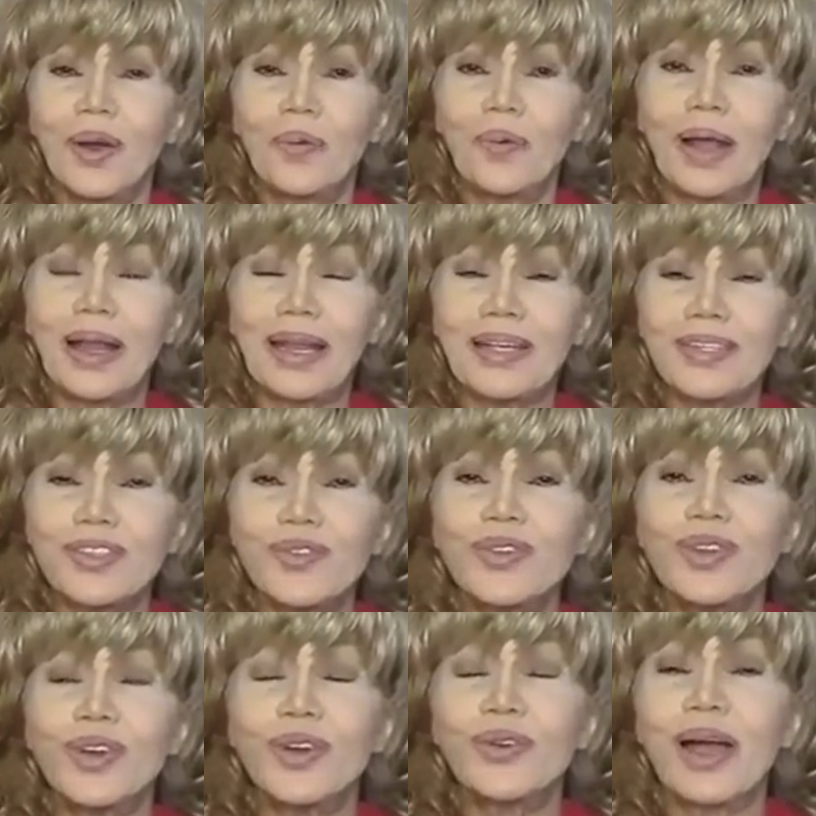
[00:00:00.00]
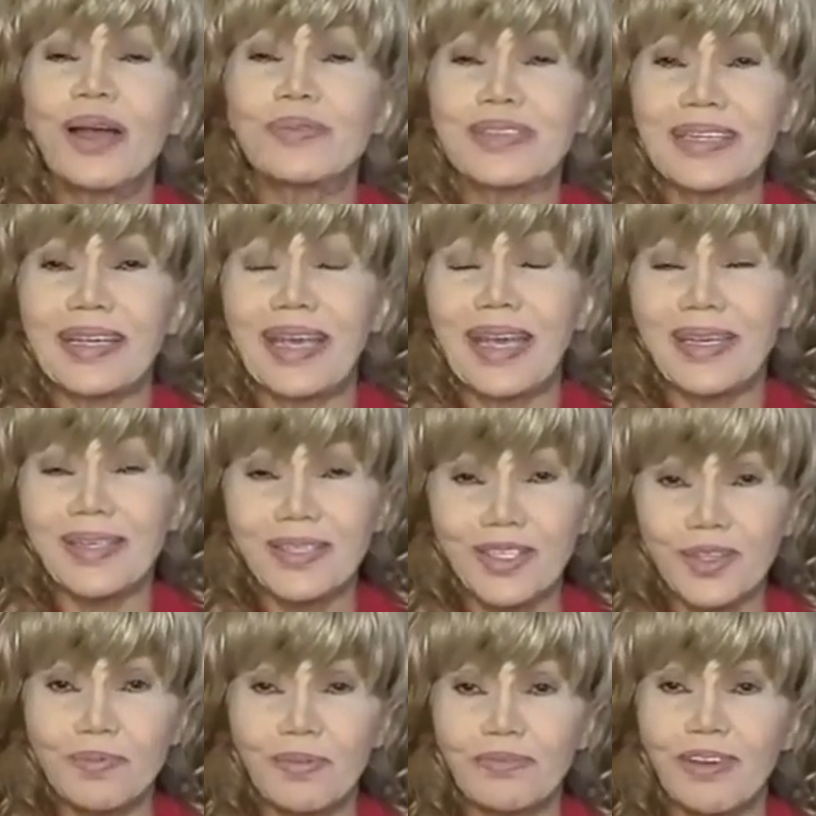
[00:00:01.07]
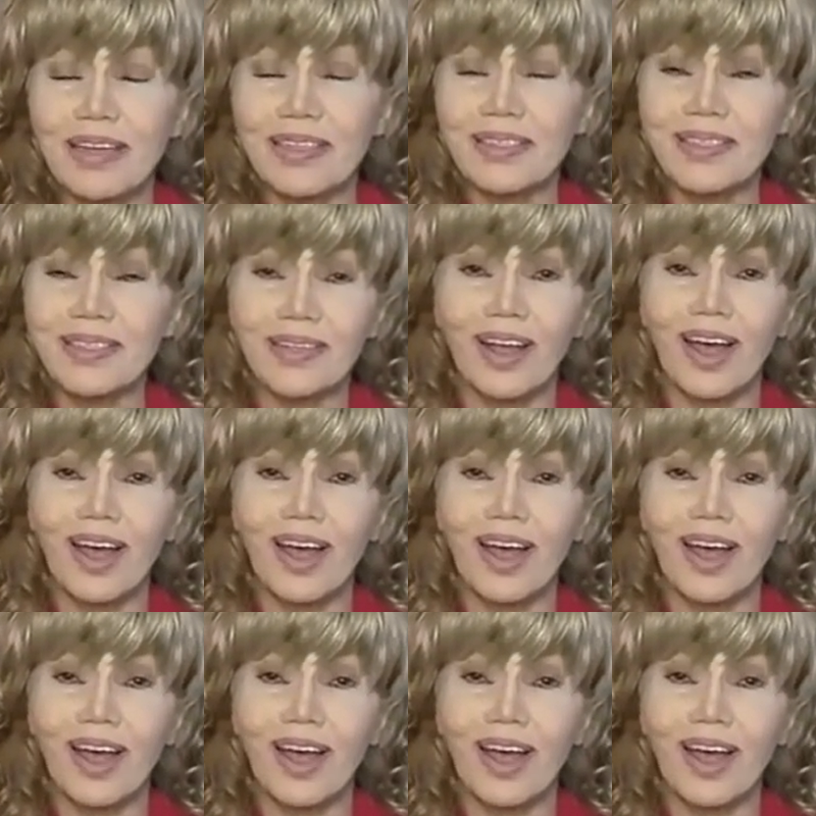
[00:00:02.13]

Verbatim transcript: Well, as you know, I was a case supervisor